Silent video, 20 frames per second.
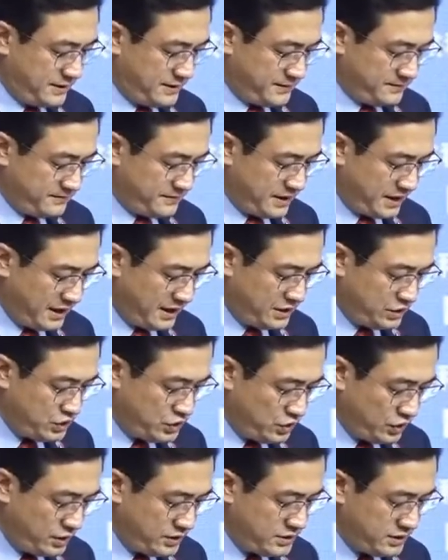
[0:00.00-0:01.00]
and
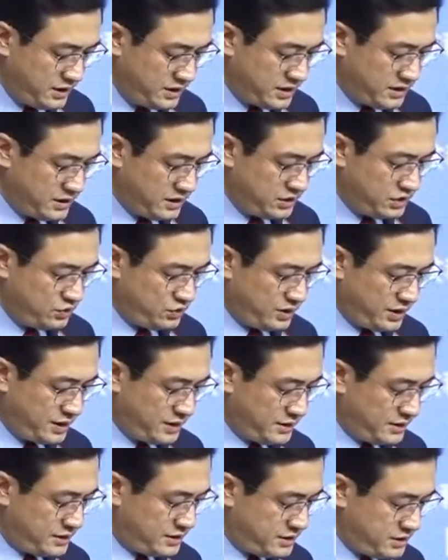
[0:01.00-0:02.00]
jointly construct
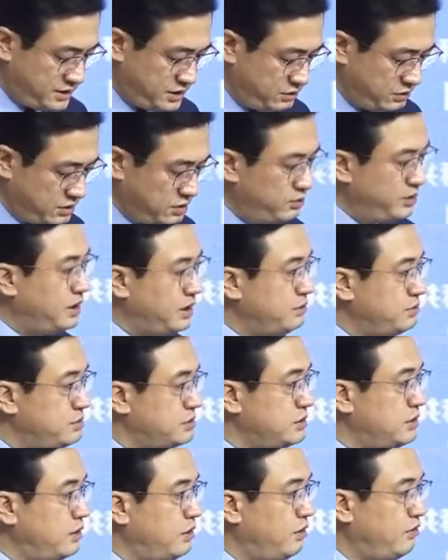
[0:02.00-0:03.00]
the Silk Road
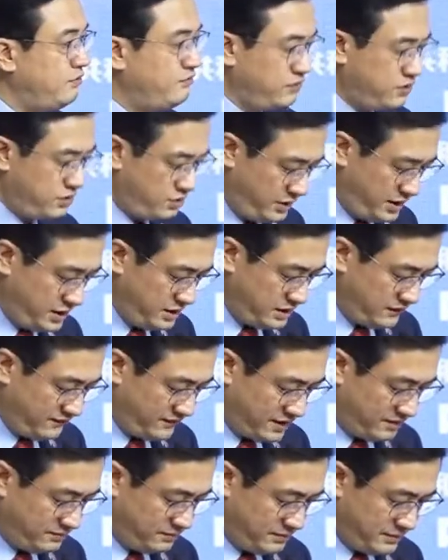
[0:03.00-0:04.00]
of green
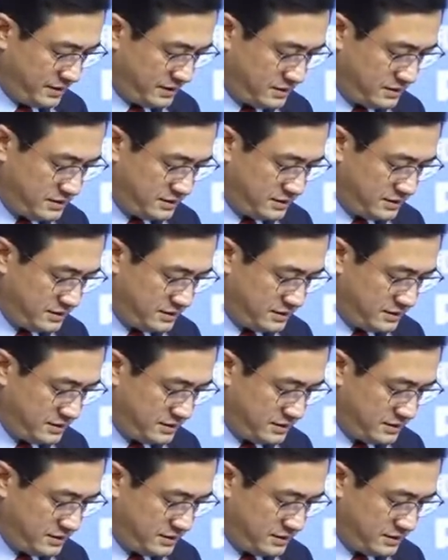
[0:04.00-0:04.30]
development.